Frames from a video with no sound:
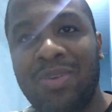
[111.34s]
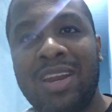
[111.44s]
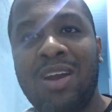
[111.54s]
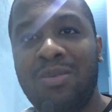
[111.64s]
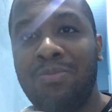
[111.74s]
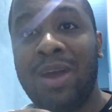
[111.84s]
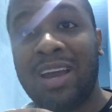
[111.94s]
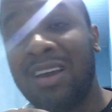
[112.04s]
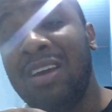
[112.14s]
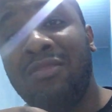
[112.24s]
Right now I'm
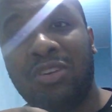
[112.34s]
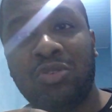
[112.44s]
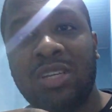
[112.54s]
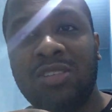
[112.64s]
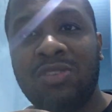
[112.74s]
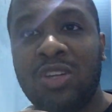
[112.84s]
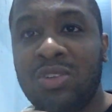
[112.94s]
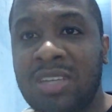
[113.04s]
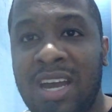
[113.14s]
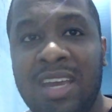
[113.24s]
back. For today's video,
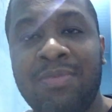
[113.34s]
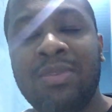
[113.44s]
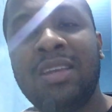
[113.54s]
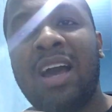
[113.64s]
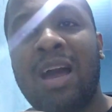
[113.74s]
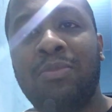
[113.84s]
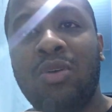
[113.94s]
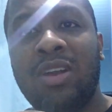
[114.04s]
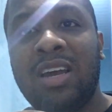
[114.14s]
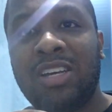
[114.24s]
guys, I'm
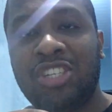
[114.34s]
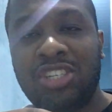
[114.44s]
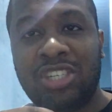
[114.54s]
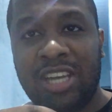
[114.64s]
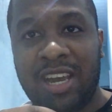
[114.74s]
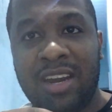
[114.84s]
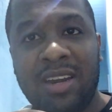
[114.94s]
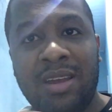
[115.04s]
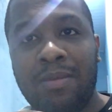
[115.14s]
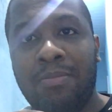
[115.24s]
gonna share
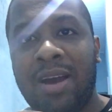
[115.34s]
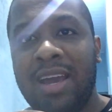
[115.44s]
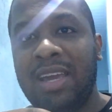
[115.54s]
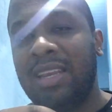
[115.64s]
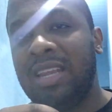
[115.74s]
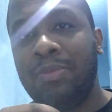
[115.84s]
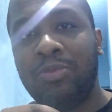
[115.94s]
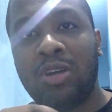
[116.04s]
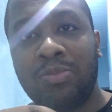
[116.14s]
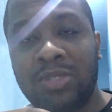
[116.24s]
my
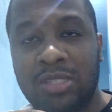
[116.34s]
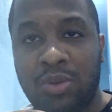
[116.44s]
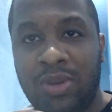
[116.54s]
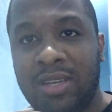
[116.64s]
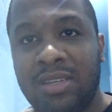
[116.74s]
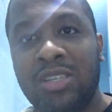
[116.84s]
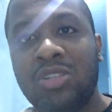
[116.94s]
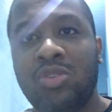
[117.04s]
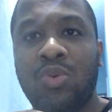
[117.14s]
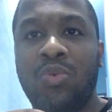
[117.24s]
laptop screen
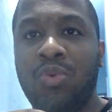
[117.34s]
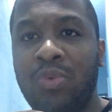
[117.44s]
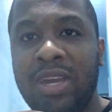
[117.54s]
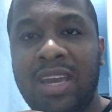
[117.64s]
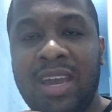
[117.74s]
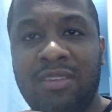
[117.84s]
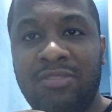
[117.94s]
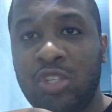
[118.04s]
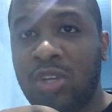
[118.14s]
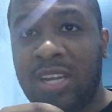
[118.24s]
so we can
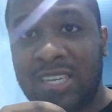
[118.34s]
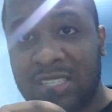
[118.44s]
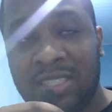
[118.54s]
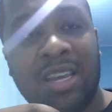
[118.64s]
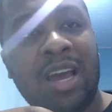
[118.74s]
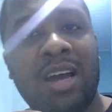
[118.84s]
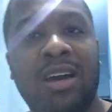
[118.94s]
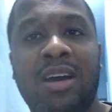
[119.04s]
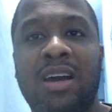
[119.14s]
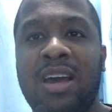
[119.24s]
visualize
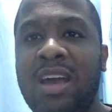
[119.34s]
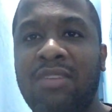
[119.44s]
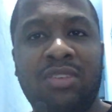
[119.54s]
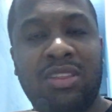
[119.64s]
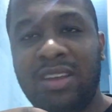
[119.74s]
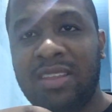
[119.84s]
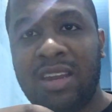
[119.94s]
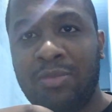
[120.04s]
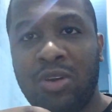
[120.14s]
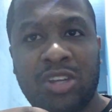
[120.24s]
everything that
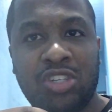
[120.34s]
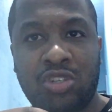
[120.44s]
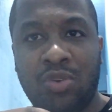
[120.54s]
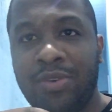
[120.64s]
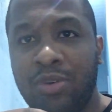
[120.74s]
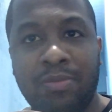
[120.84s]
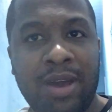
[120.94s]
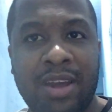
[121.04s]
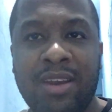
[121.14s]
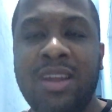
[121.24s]
I'm gonna show you
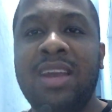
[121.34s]
better.